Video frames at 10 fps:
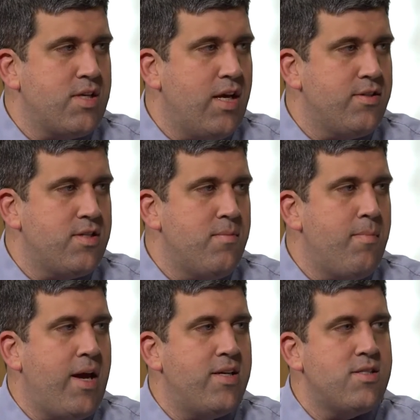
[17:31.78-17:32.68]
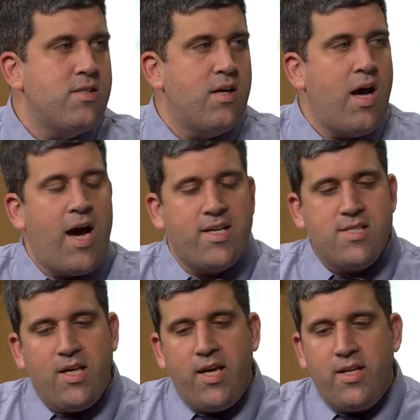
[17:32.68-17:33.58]
calcium based.
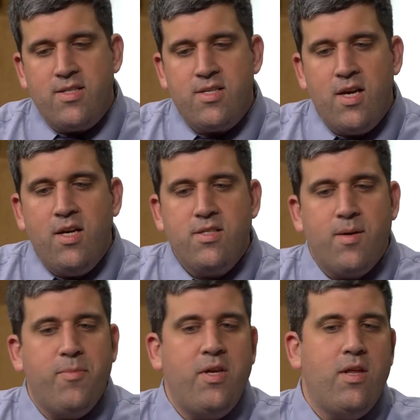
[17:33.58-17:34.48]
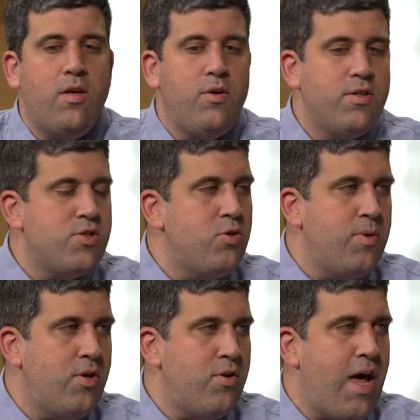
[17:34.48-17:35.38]
Oxalate is something that you consume
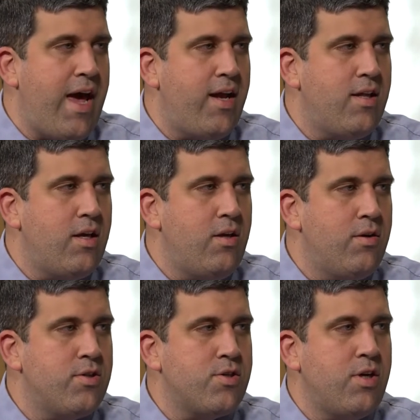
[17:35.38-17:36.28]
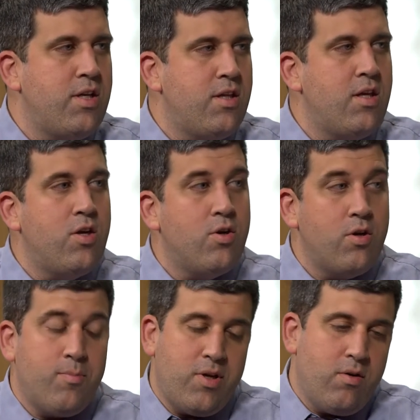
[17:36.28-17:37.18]
in your diet that you excrete in the
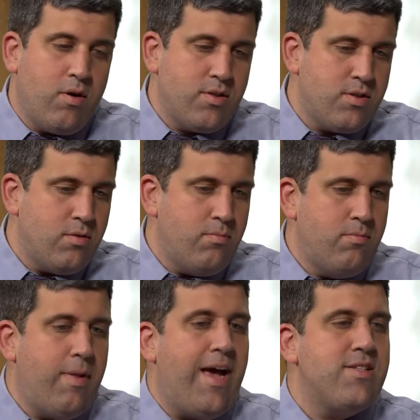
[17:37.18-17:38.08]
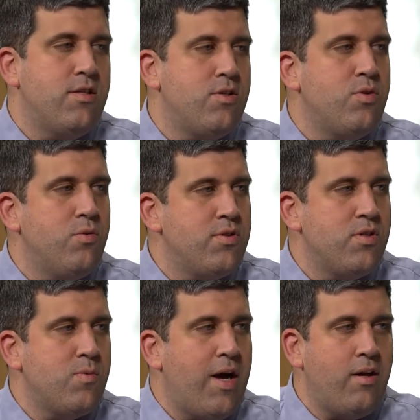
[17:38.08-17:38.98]
urine, but you also pass in the stools
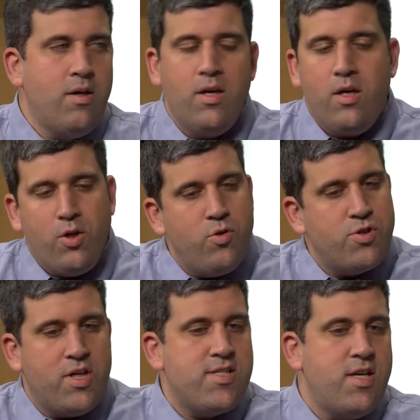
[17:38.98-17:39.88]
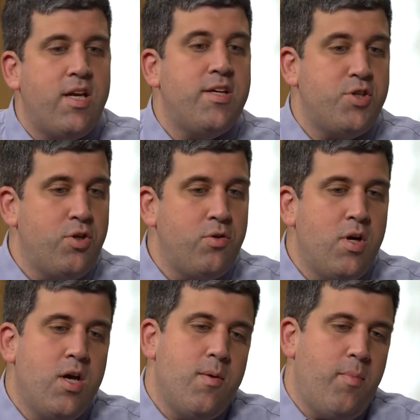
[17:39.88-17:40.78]
as well. Usually isn't an issue,
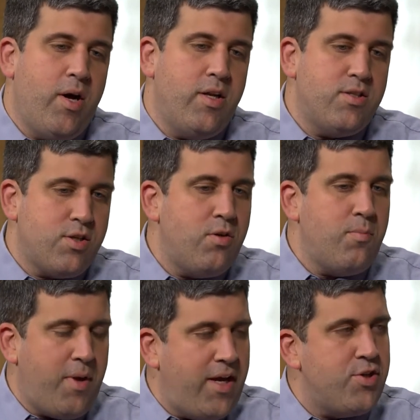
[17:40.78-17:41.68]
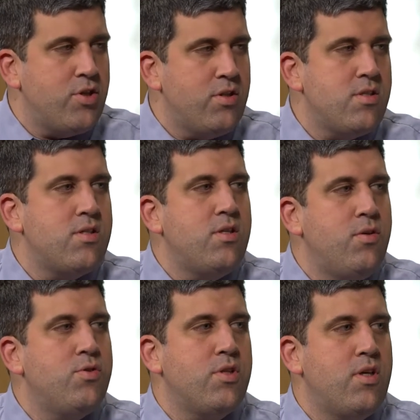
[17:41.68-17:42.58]
but in certain patients,
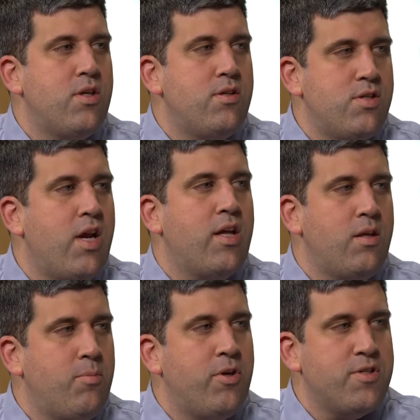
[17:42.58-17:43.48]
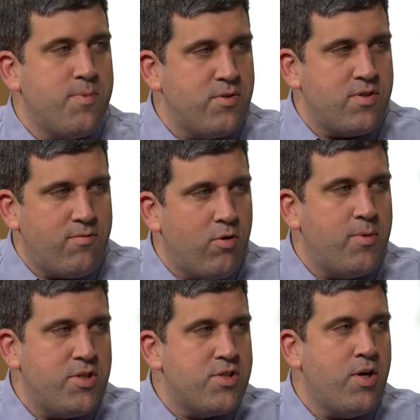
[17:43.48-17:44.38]
usually they're genetically predisposed to
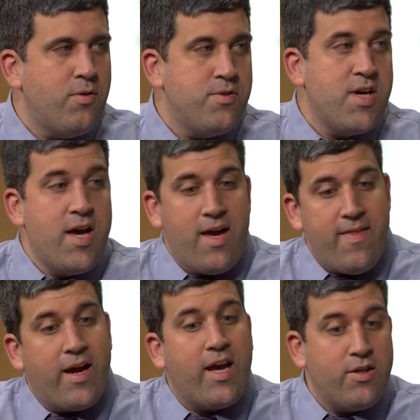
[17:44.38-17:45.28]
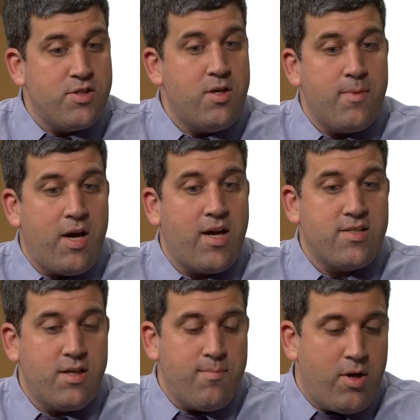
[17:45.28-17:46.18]
forming stones, and that calcium and
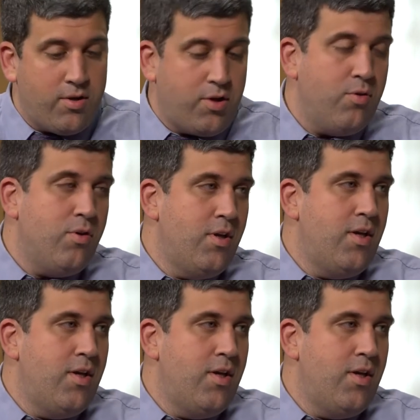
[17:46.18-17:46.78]
oxalate molecule